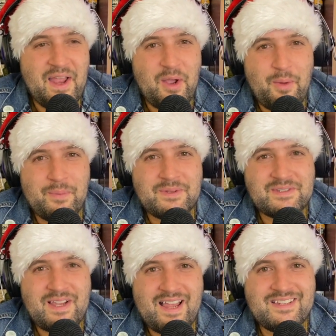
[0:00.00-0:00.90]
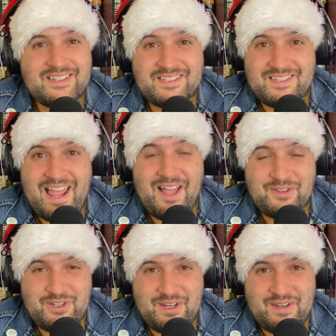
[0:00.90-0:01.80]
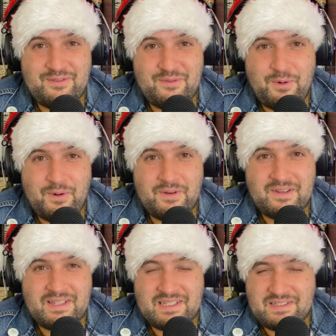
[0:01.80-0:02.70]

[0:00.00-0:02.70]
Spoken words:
I almost got nostalgic for